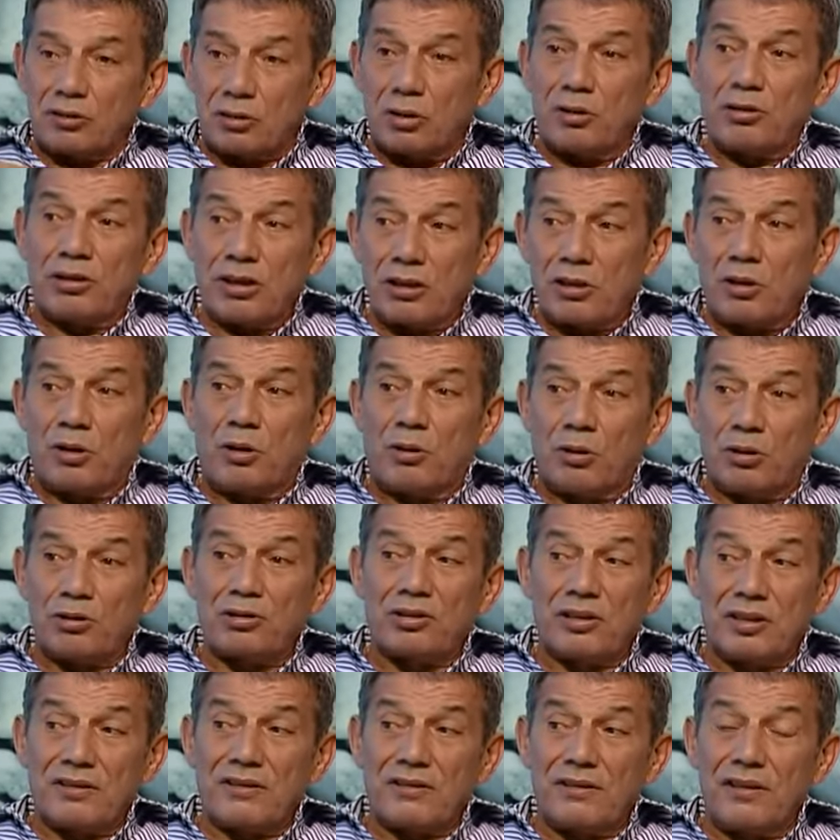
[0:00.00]
told the
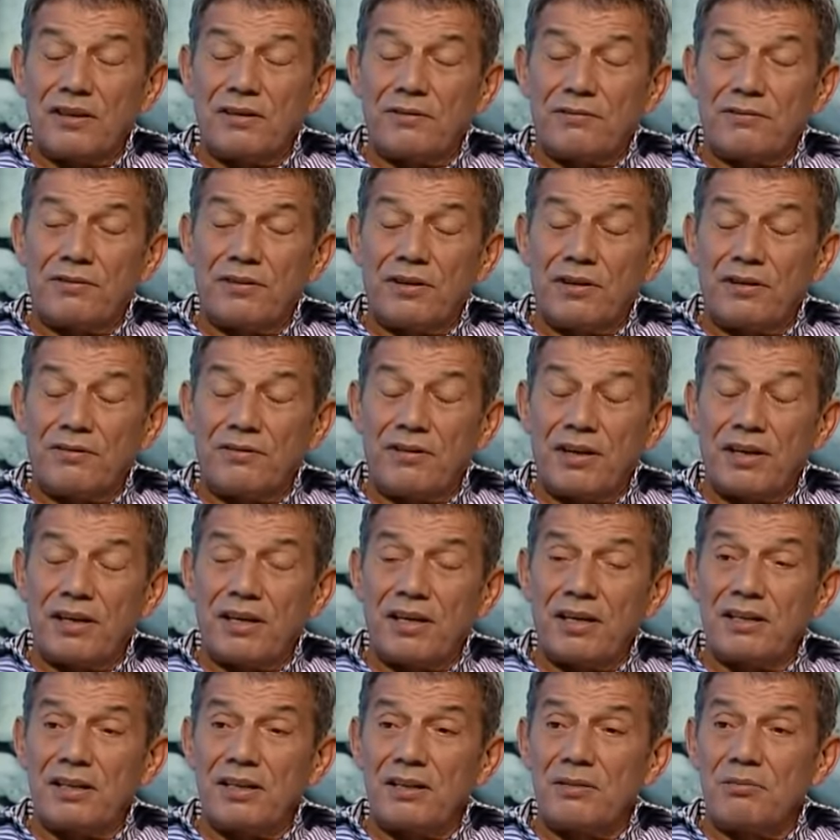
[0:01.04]
court if, if they
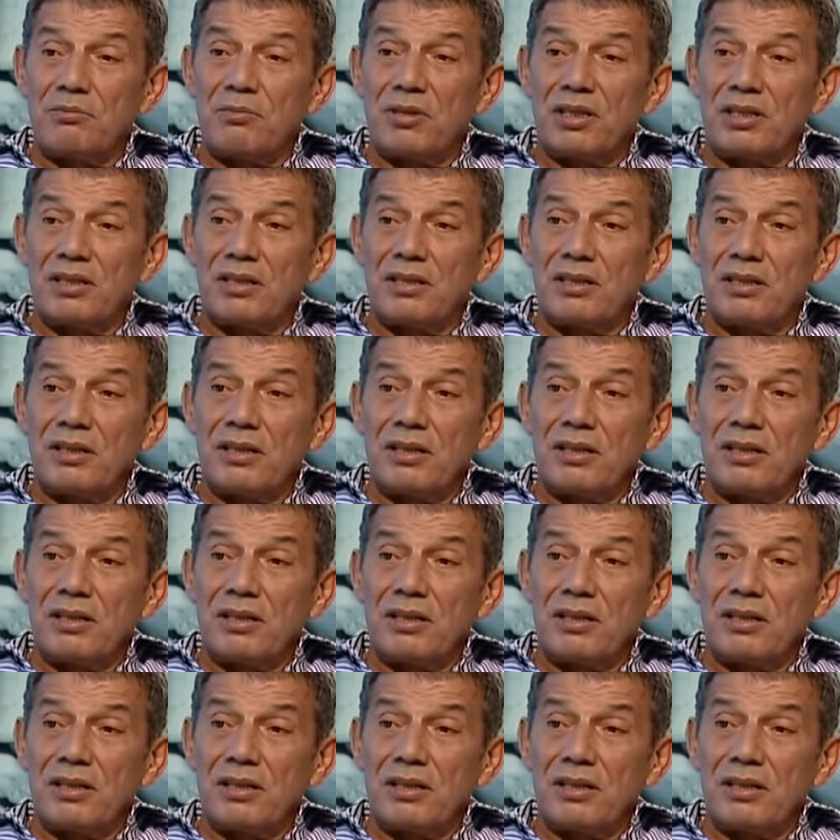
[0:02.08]
can give me,